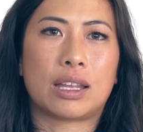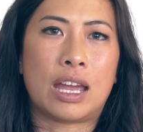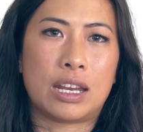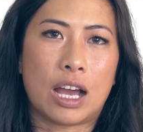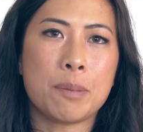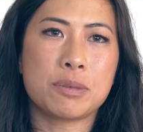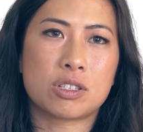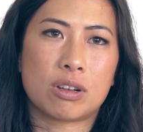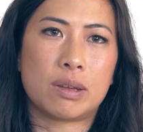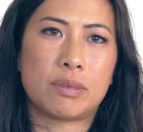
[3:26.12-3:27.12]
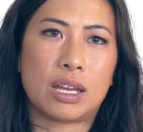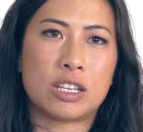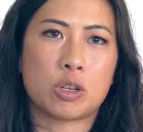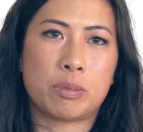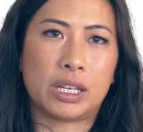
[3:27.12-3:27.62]
An upstream
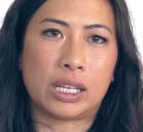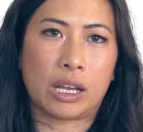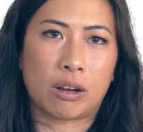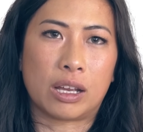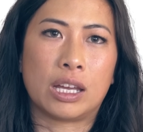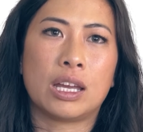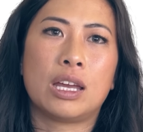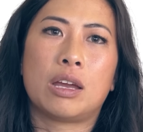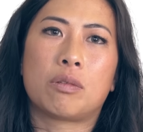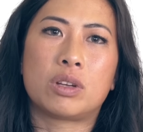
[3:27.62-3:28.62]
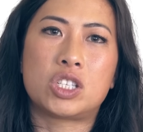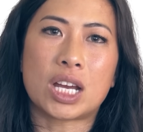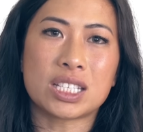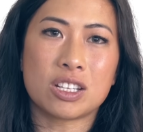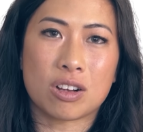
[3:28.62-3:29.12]
intermediary
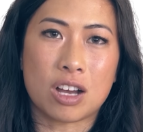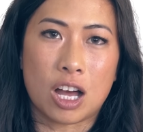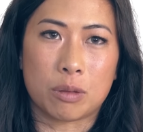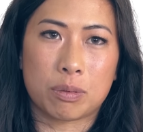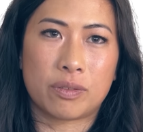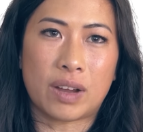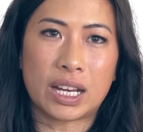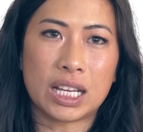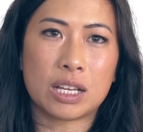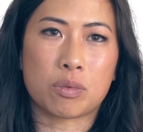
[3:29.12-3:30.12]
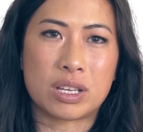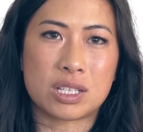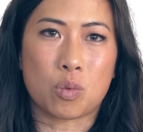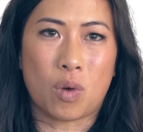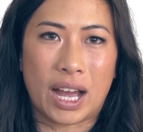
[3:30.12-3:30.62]
rejected your call, providing a
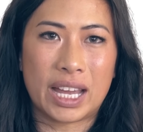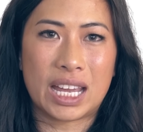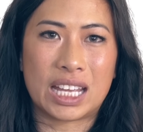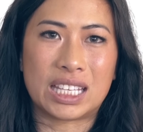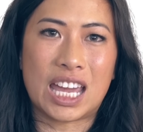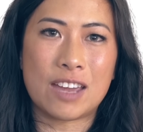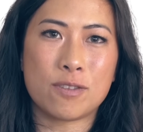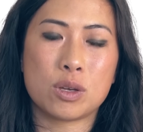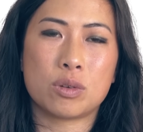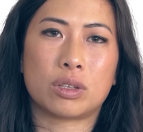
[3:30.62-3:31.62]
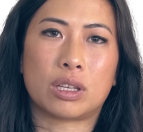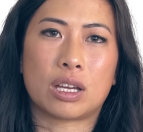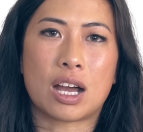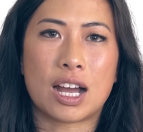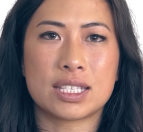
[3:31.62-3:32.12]
reason why, and gave you
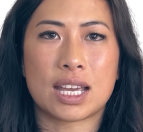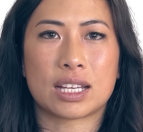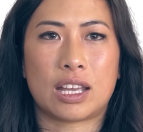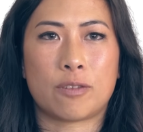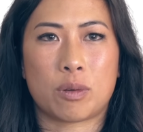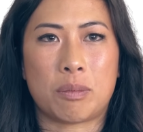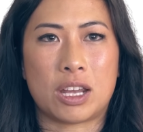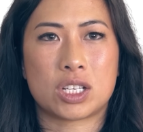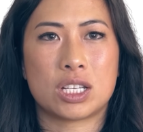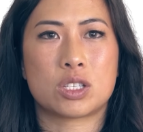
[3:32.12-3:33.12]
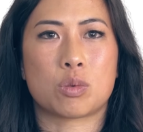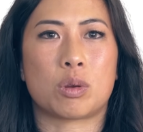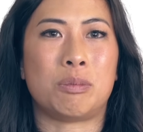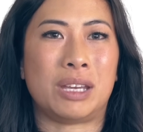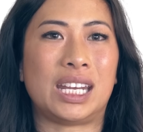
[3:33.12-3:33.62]
the contact information to
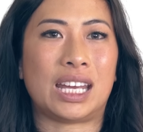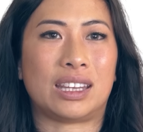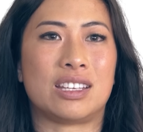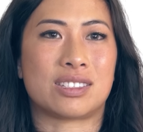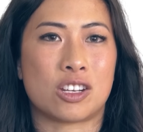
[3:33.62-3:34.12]
remediate these